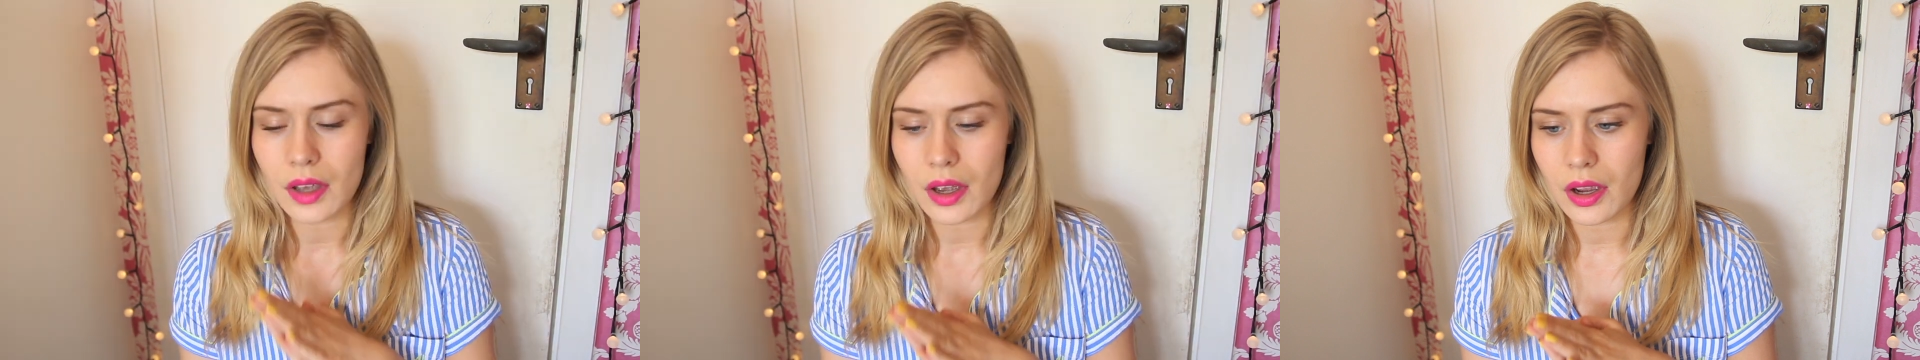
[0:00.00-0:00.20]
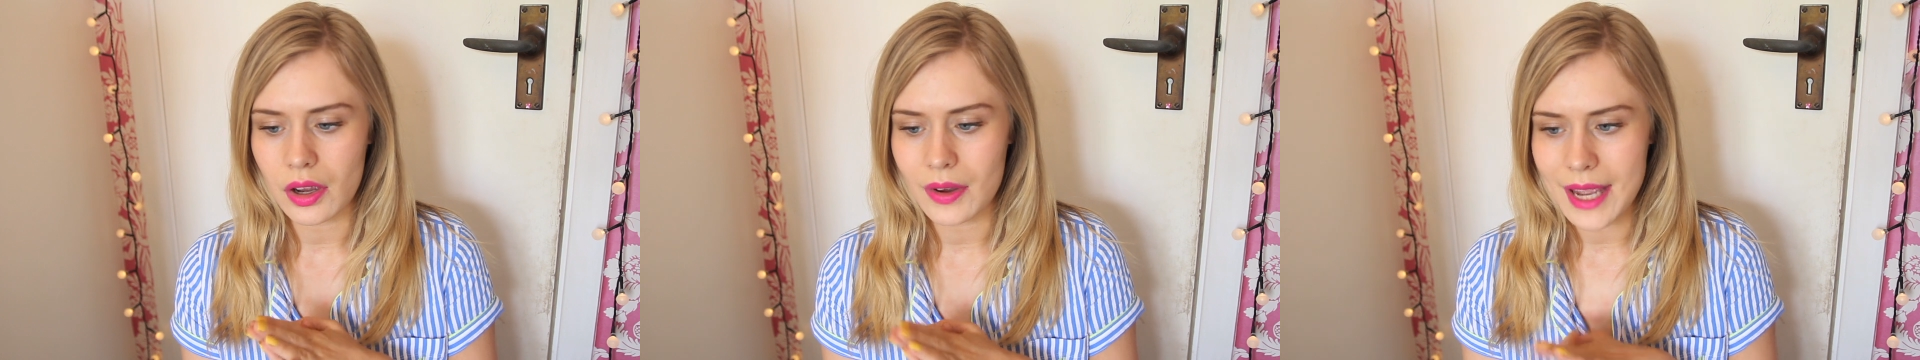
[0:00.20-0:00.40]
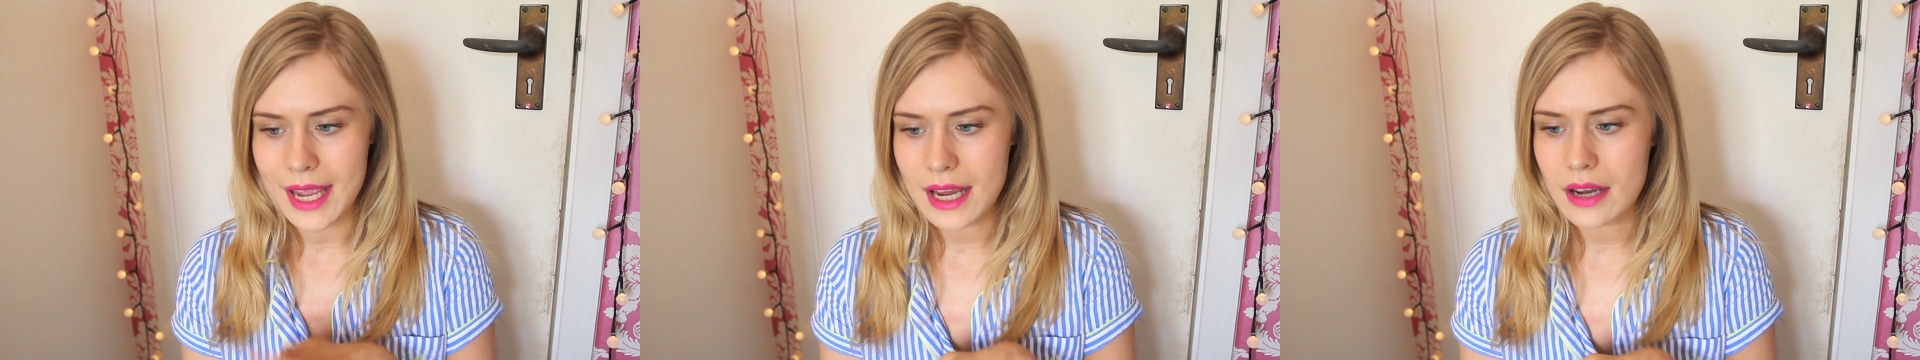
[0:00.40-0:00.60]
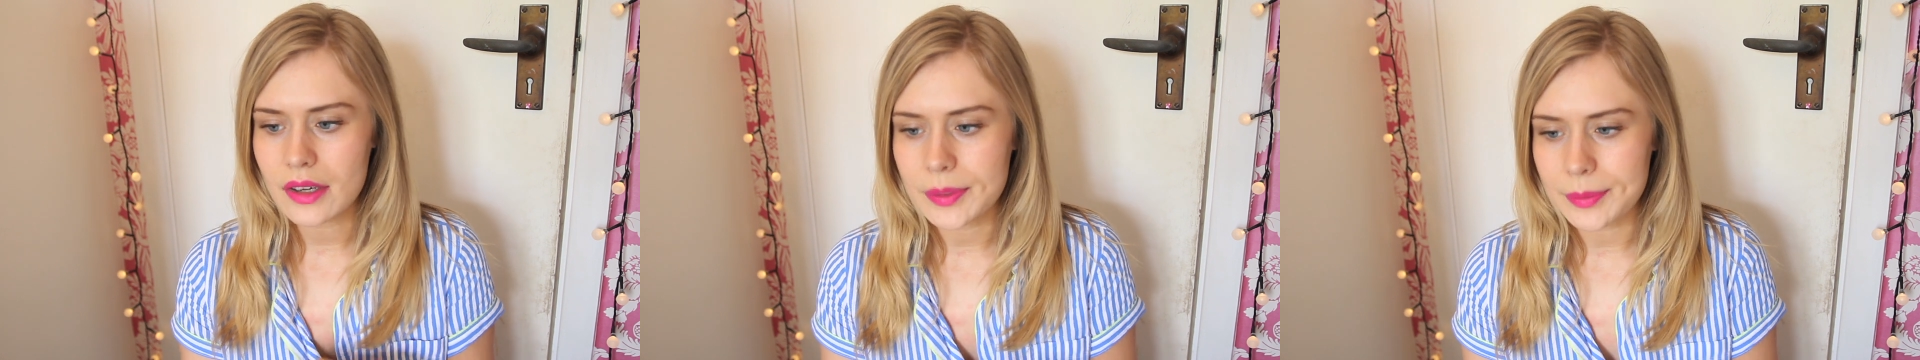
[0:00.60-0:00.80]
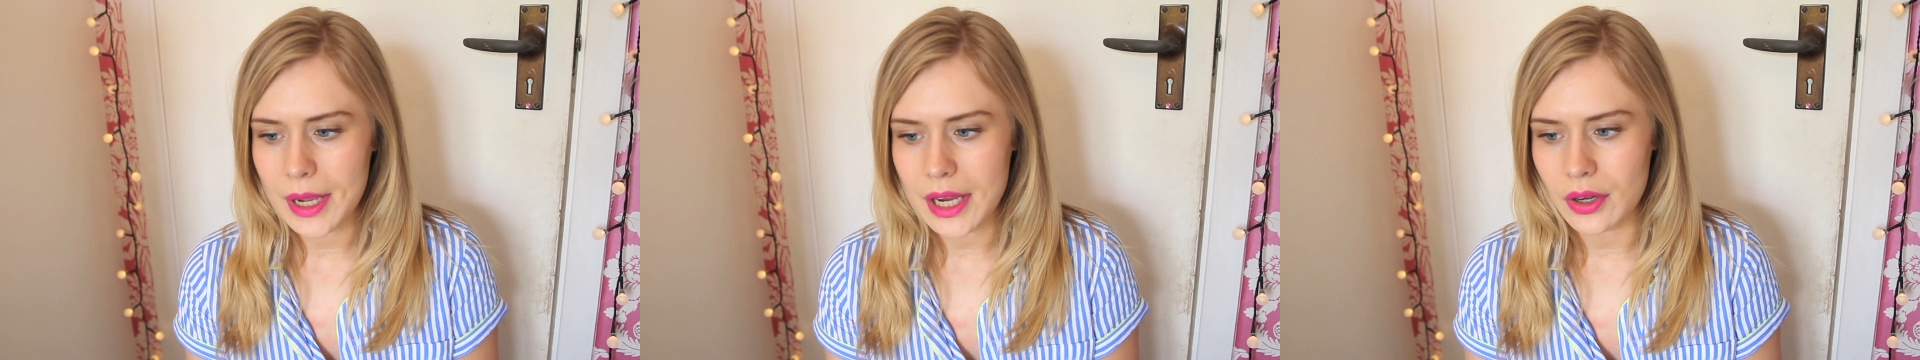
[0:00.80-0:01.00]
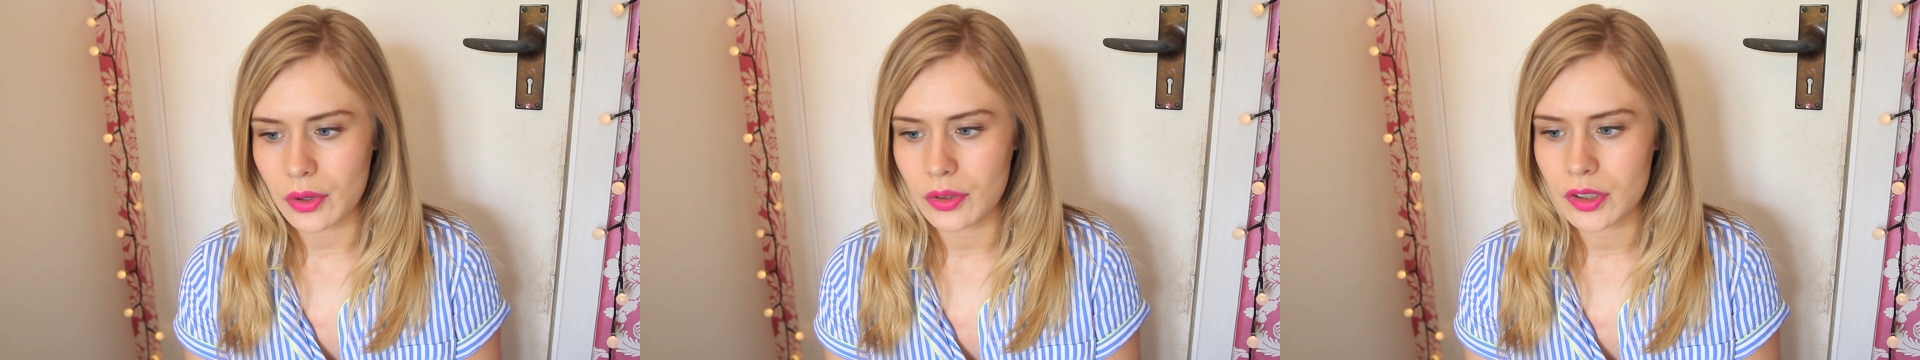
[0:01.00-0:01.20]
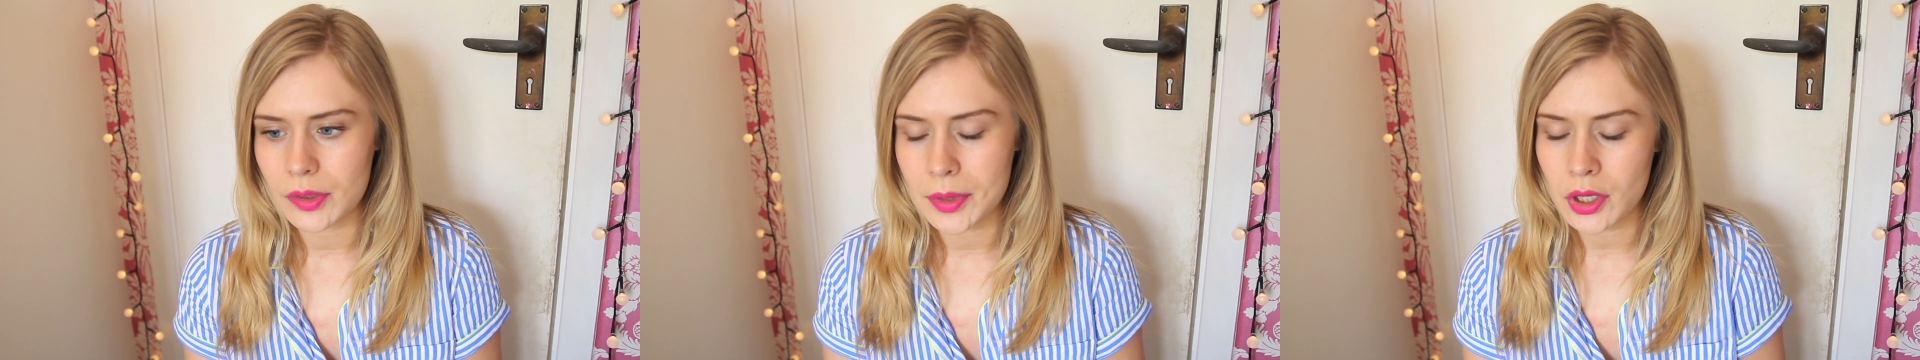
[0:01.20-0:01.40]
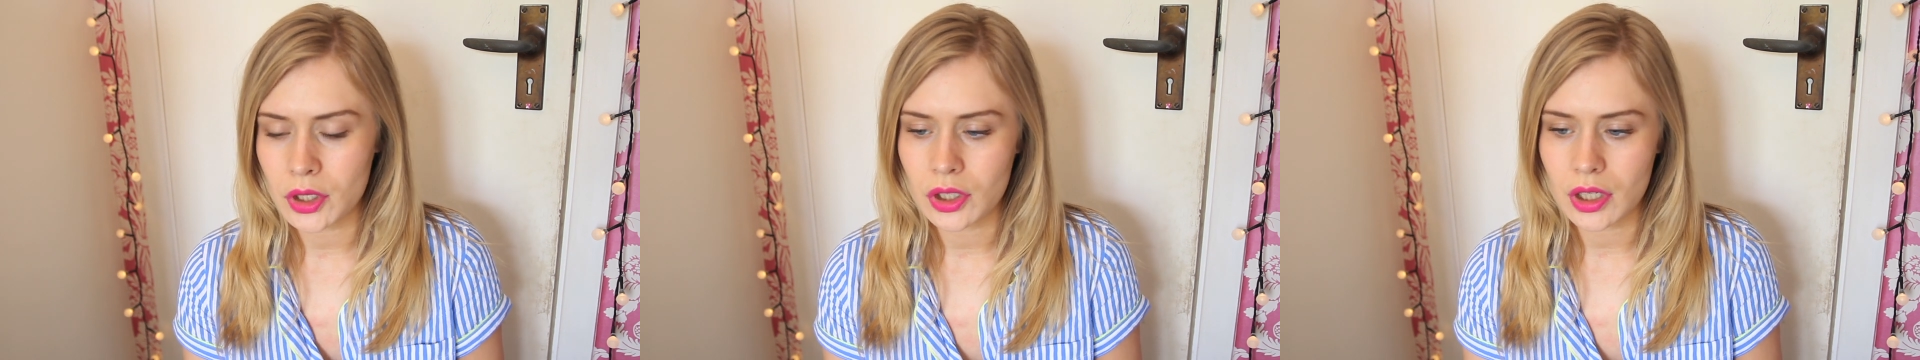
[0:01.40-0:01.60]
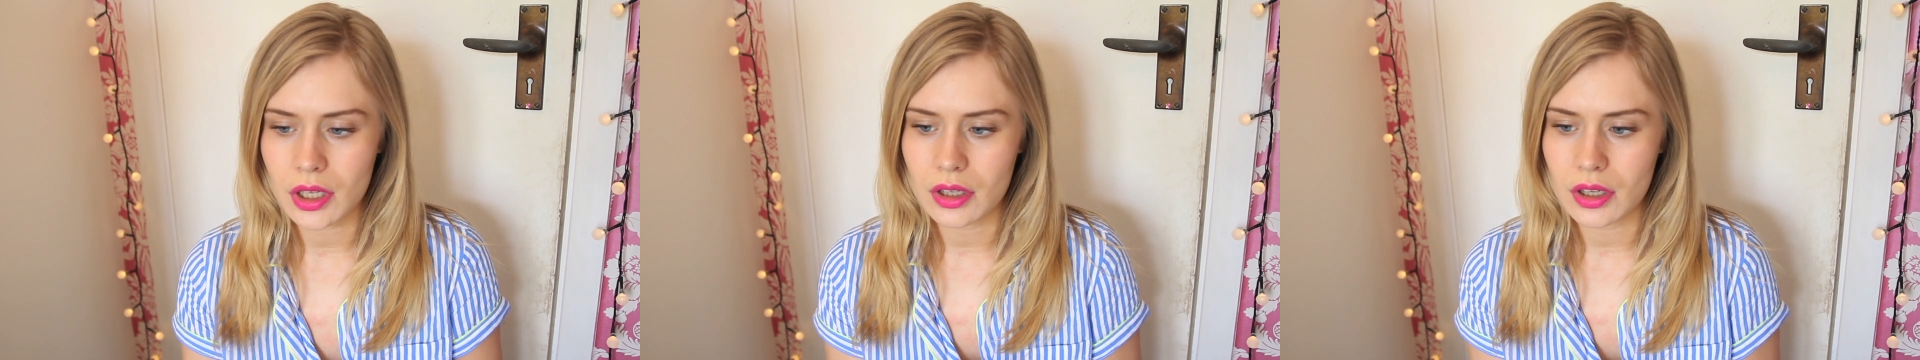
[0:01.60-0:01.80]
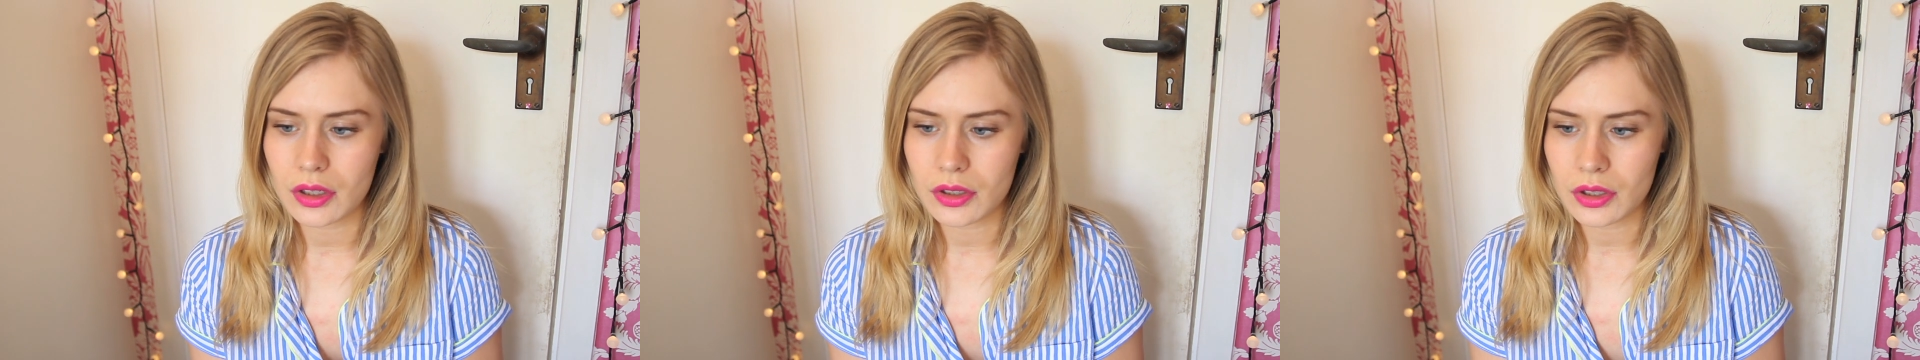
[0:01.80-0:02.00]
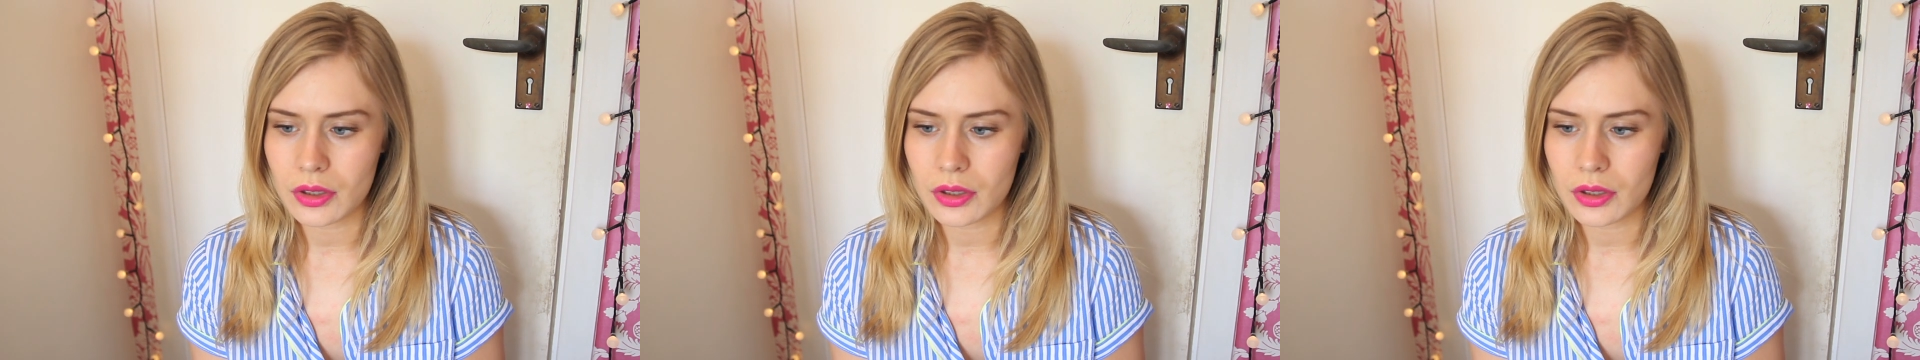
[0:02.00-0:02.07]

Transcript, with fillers: So here is my contribution